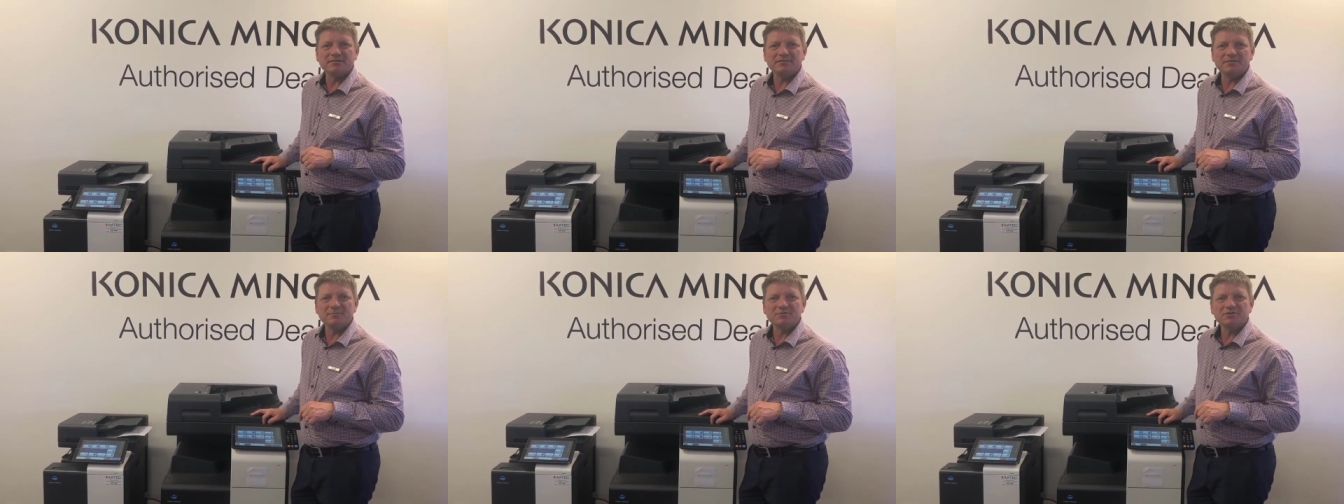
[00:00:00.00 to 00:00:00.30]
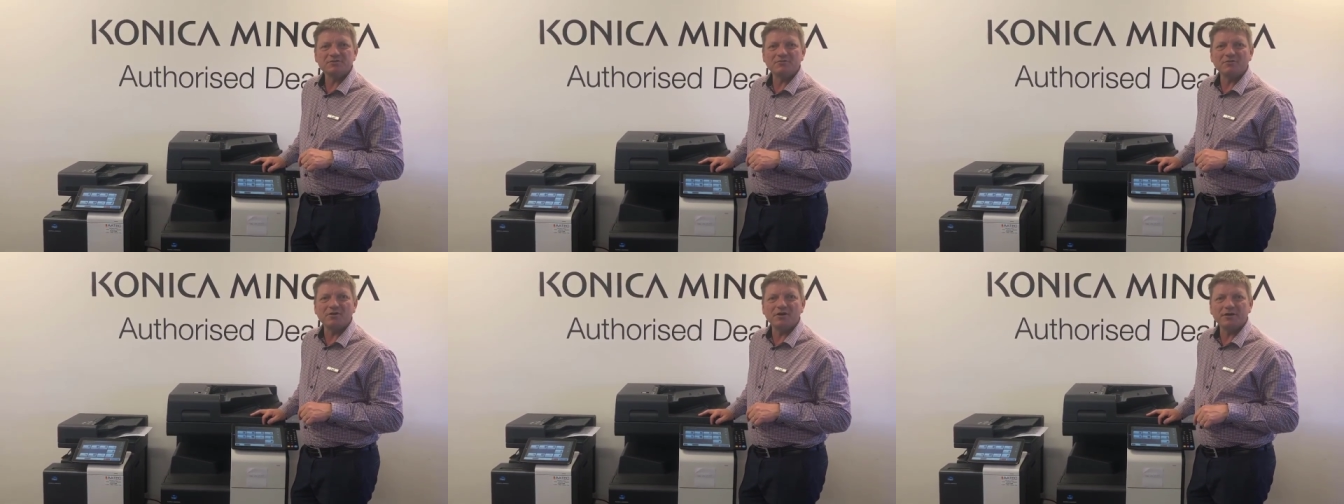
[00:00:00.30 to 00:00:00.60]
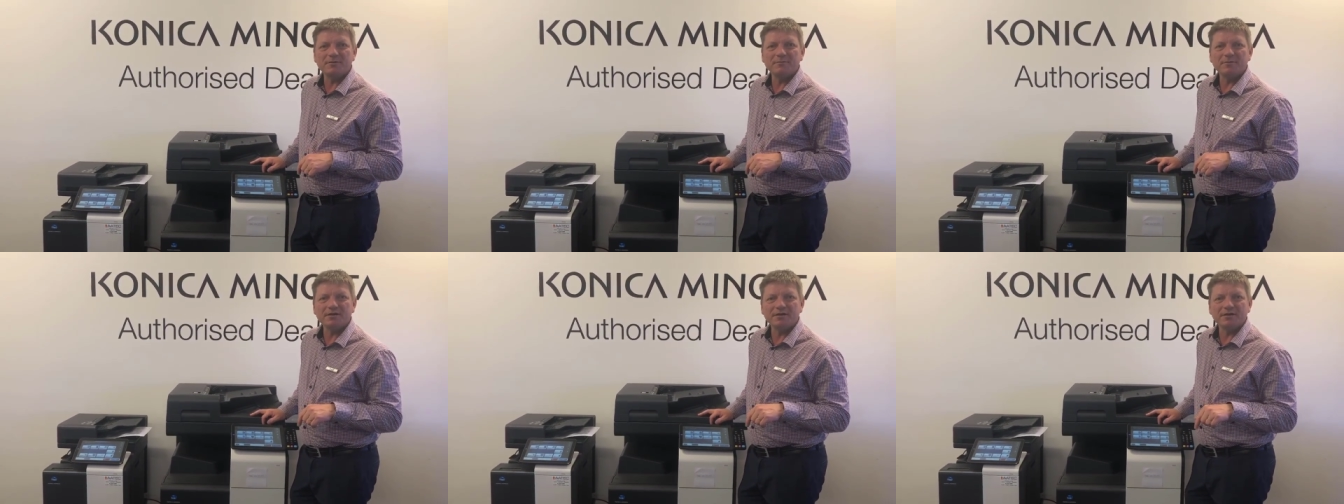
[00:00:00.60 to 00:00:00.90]

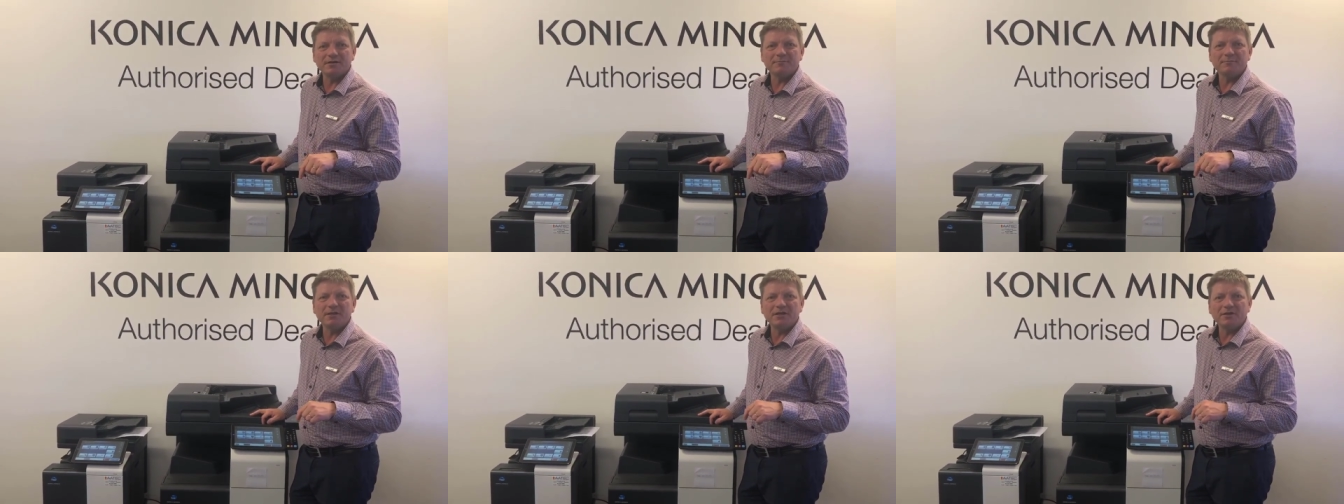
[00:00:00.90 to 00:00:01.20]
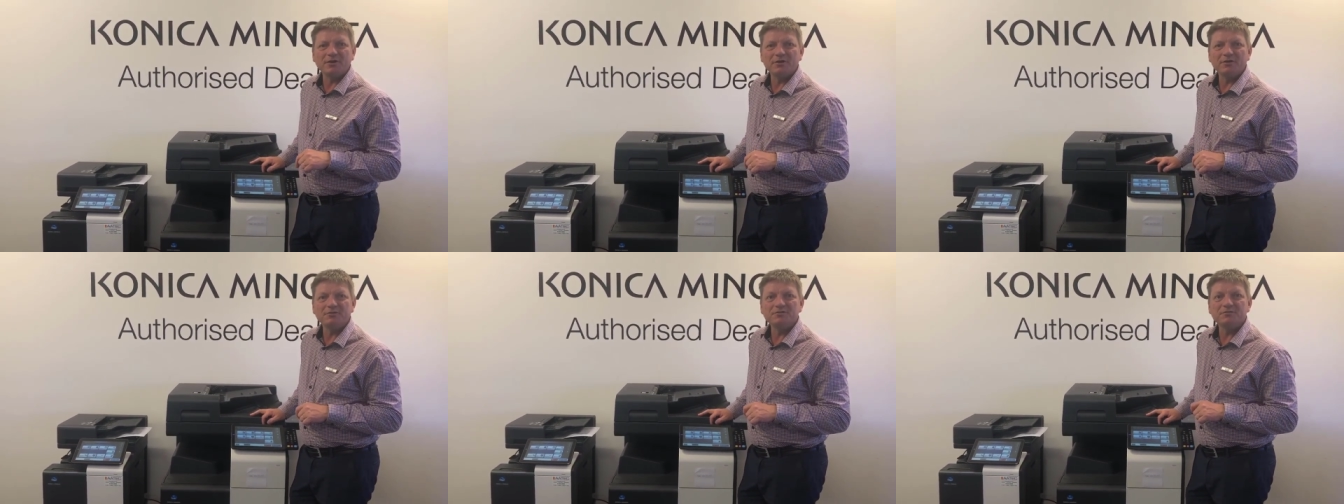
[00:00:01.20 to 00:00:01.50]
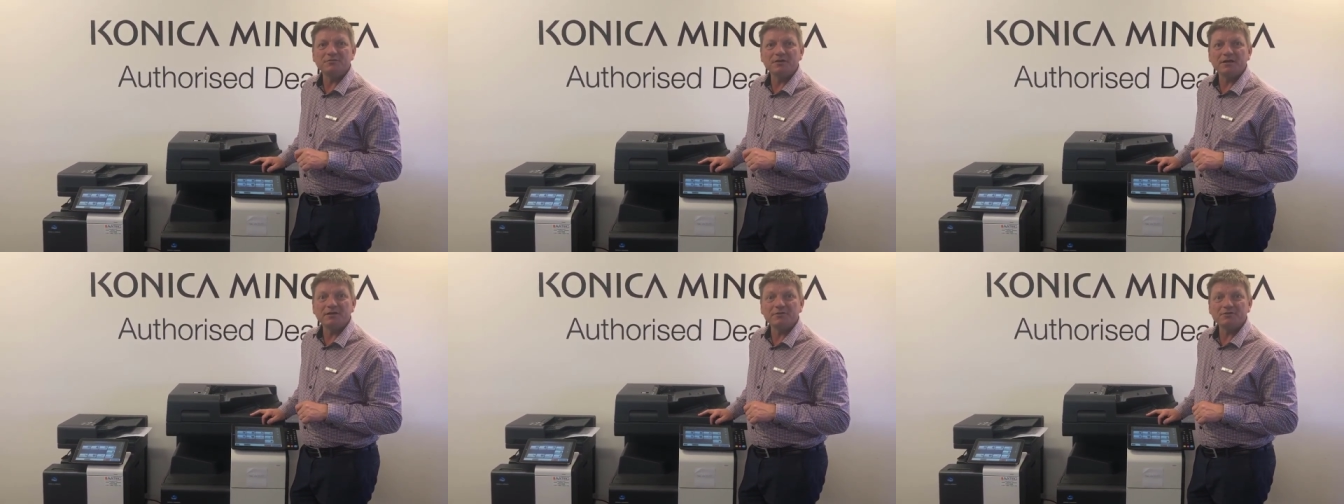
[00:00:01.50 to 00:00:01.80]
subscribe uh, below
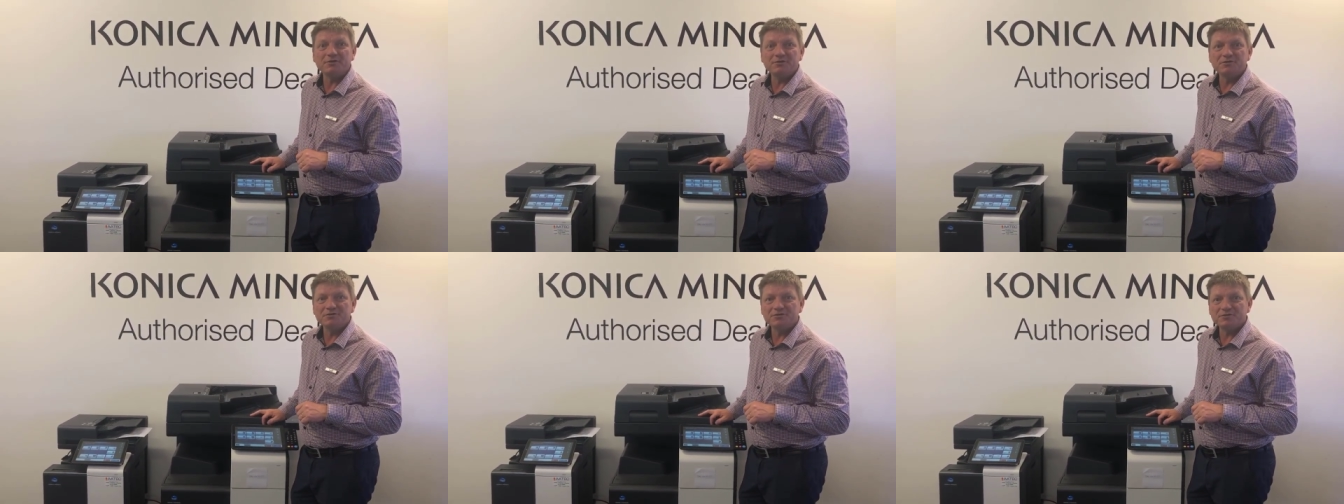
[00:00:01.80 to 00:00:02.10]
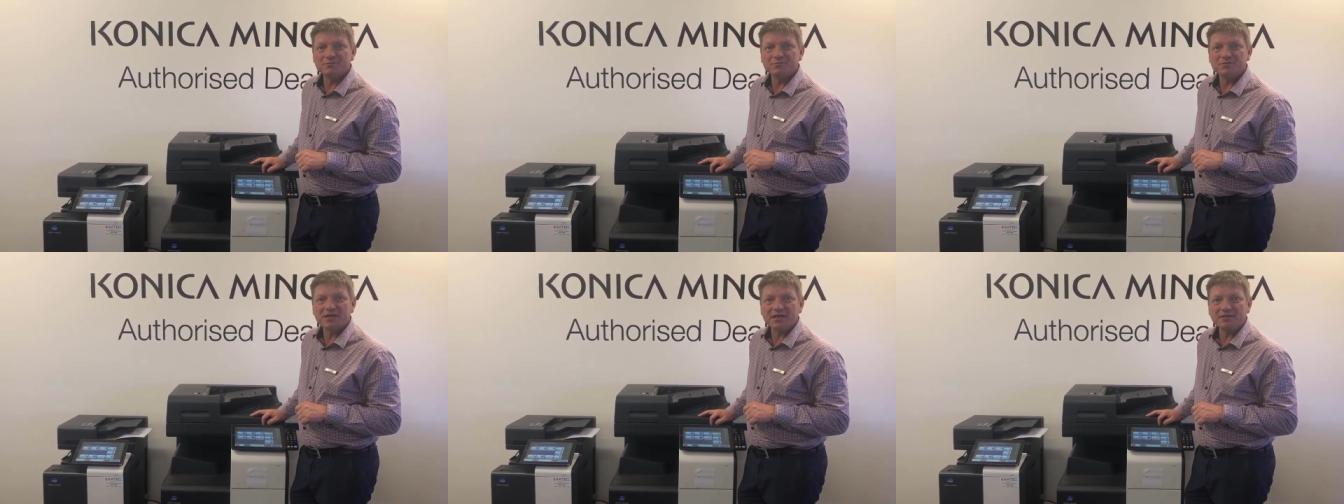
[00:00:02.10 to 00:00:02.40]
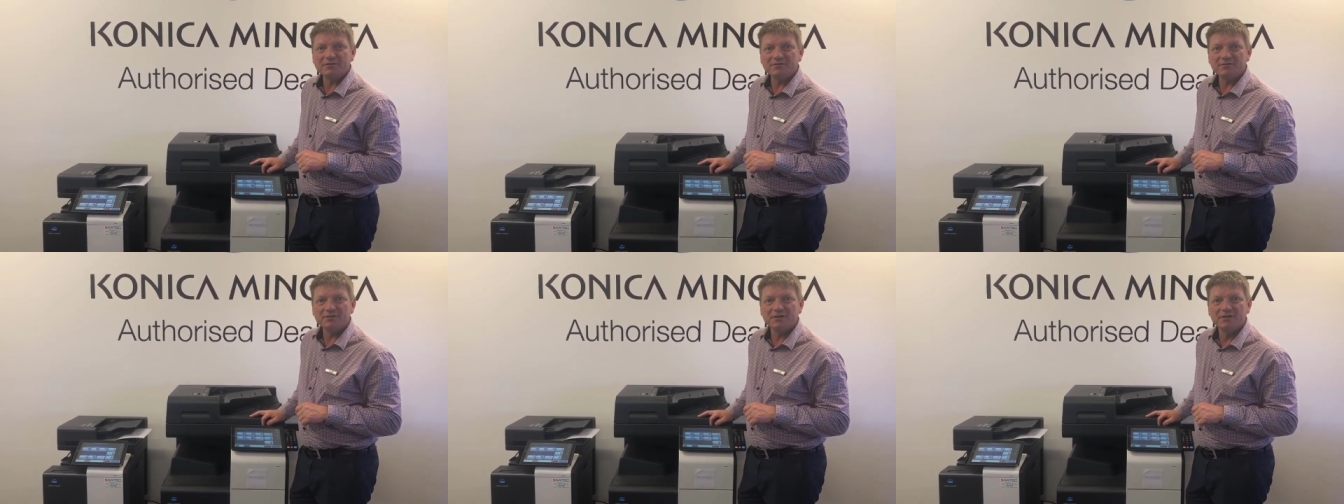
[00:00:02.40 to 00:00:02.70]
to our YouTube
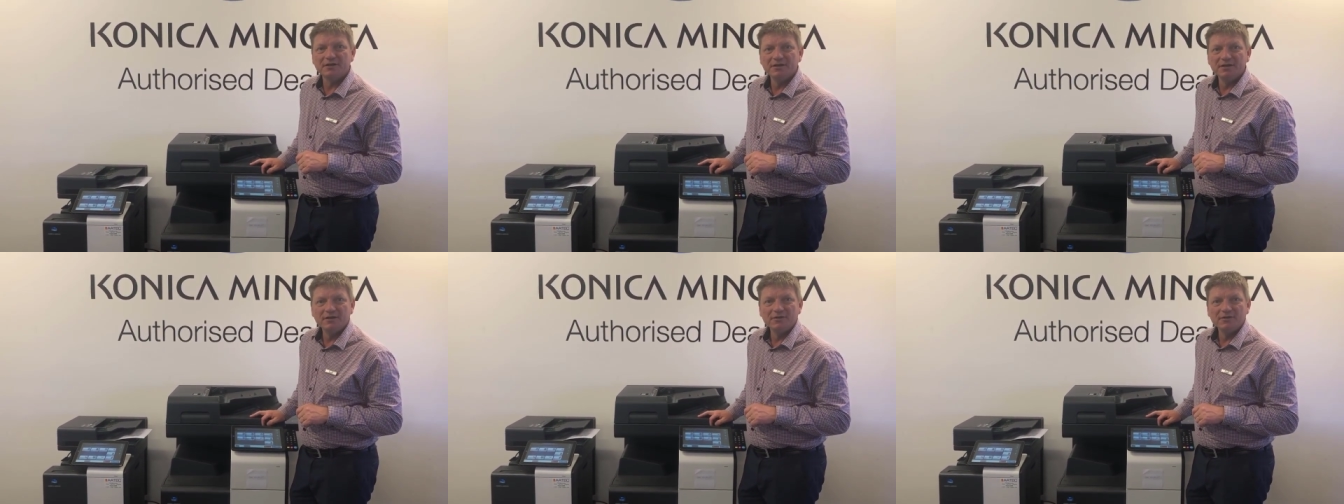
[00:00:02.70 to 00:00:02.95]
channel.